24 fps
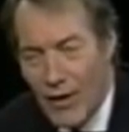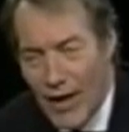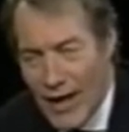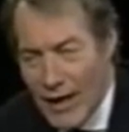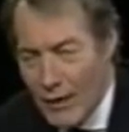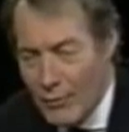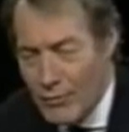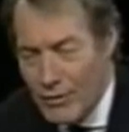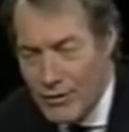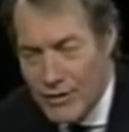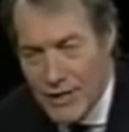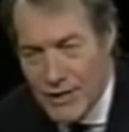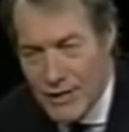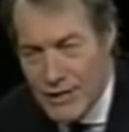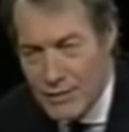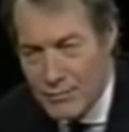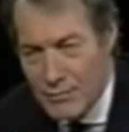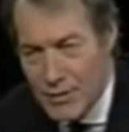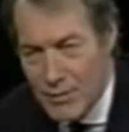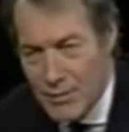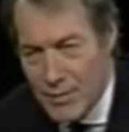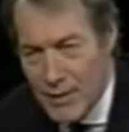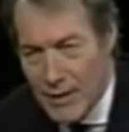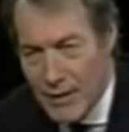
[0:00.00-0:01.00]
of language has
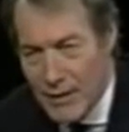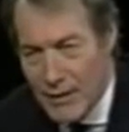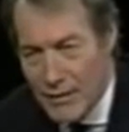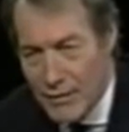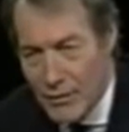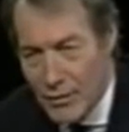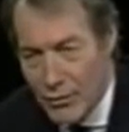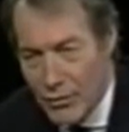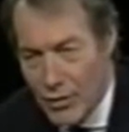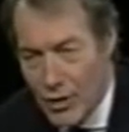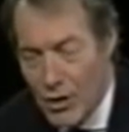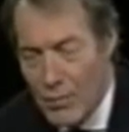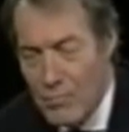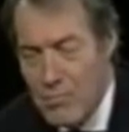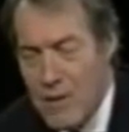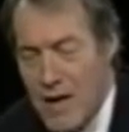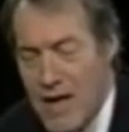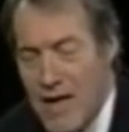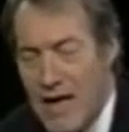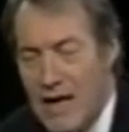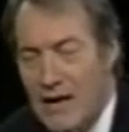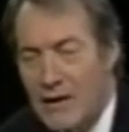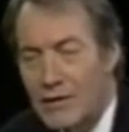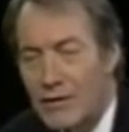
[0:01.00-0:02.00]
to be better. Your
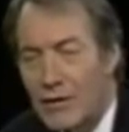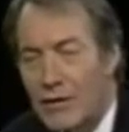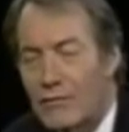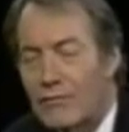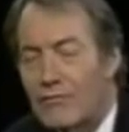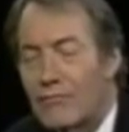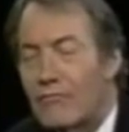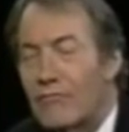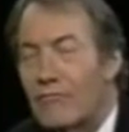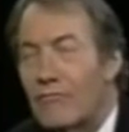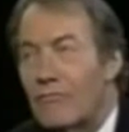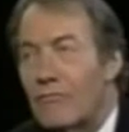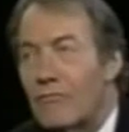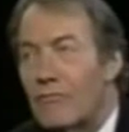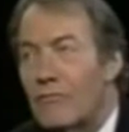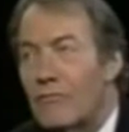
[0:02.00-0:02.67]
command of